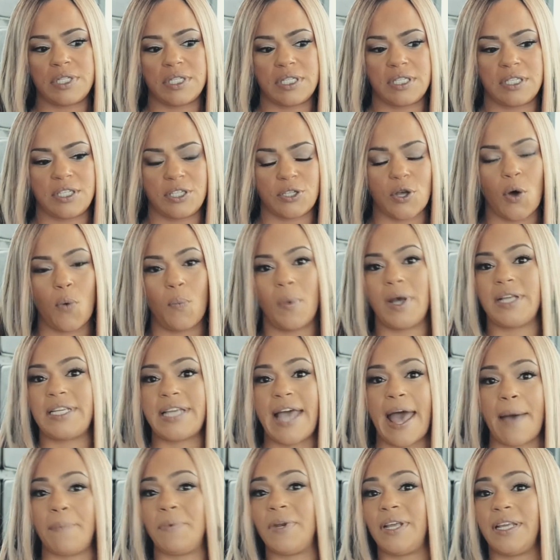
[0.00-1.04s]
a love
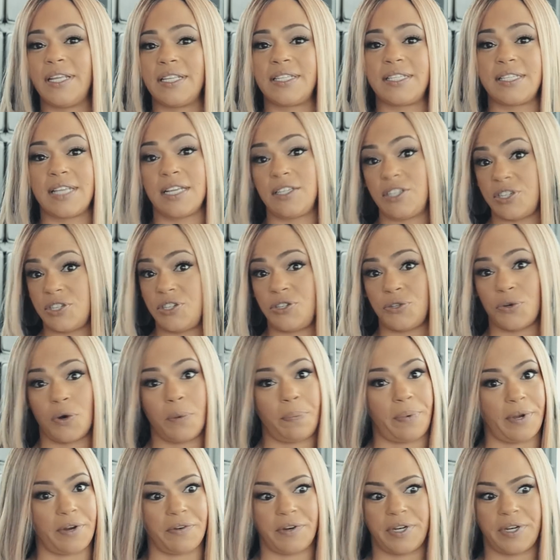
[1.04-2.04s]
triangle rival, or